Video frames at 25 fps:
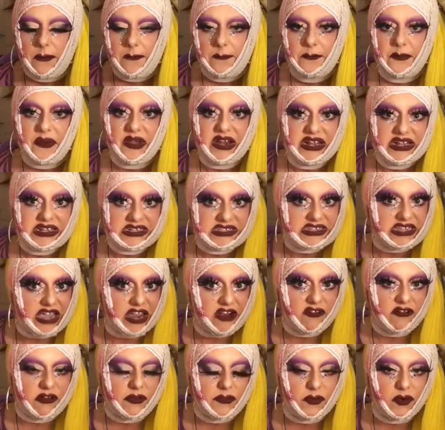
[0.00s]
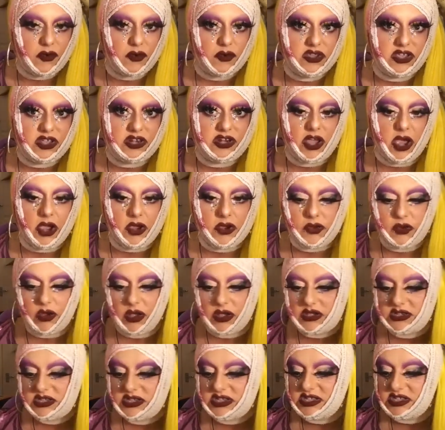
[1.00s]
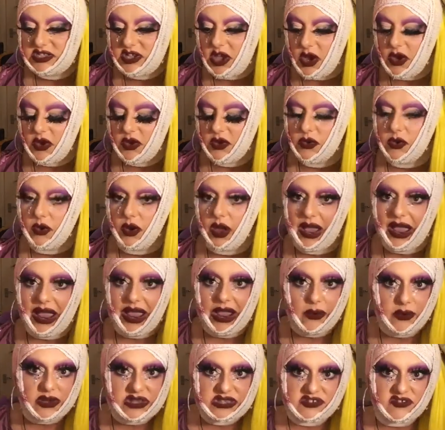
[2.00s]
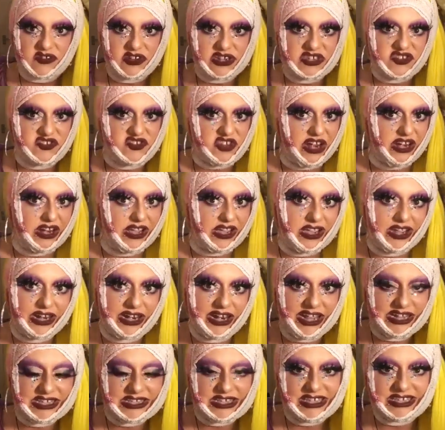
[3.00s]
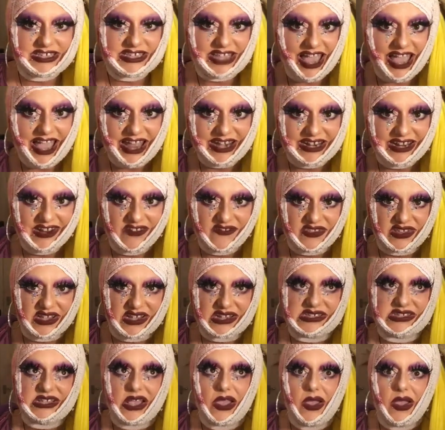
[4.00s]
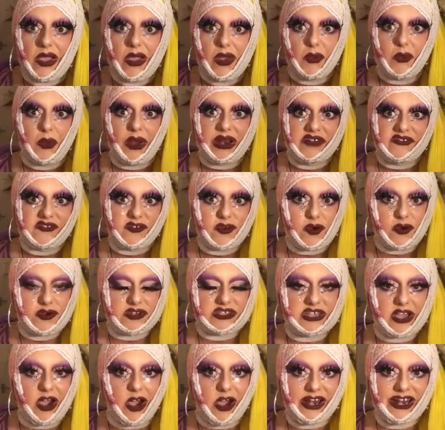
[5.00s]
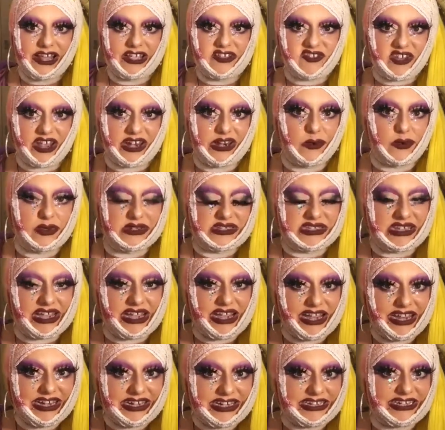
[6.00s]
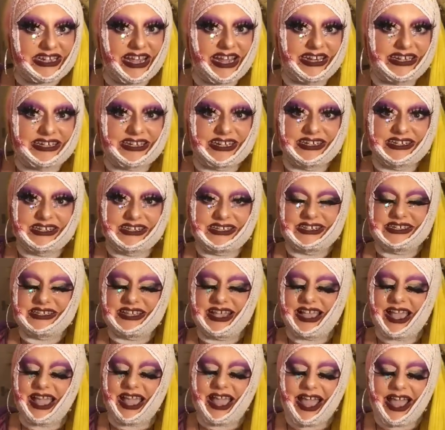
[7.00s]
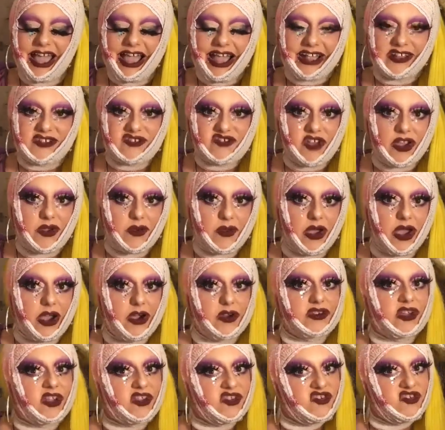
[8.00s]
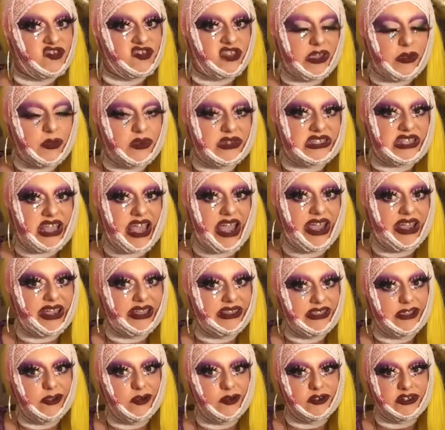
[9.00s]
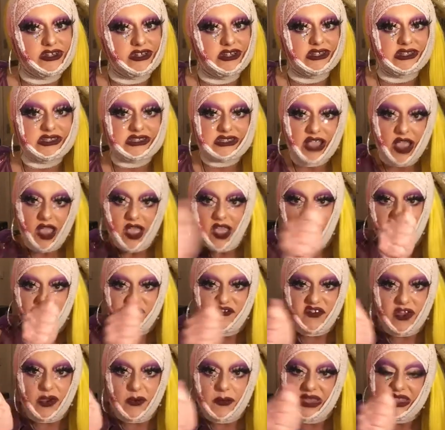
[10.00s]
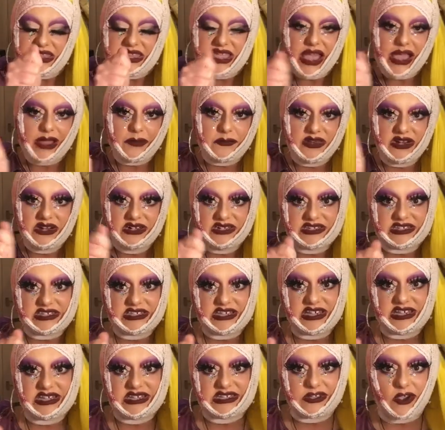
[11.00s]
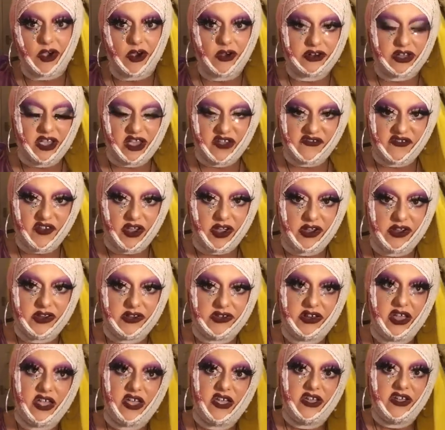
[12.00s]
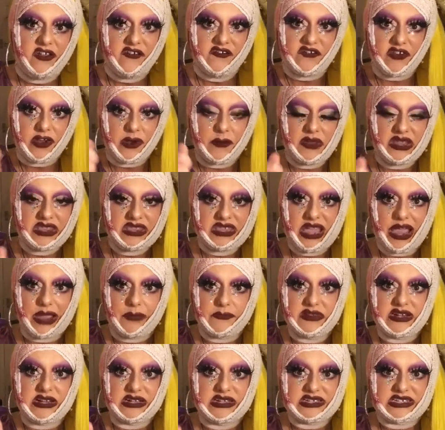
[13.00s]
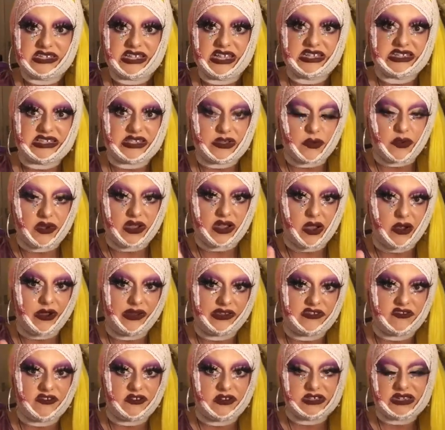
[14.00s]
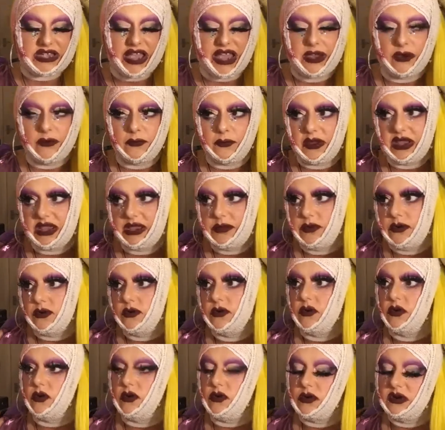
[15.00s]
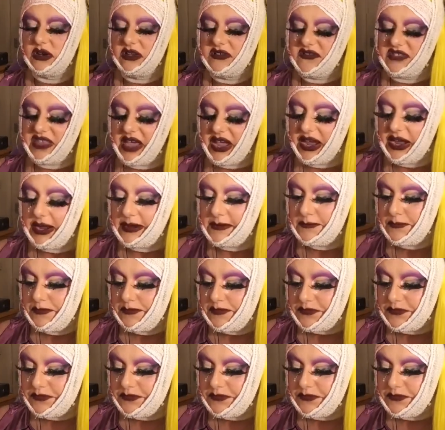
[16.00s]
but it's terrible, you know. So, how is Kris Jenner connected to any of this? Well, of course, Kylie Jenner was in attendance at Astroworld. She was there in the audience, filming the ambulances on her phone, filming the ambulances that were going through to help people, all of that.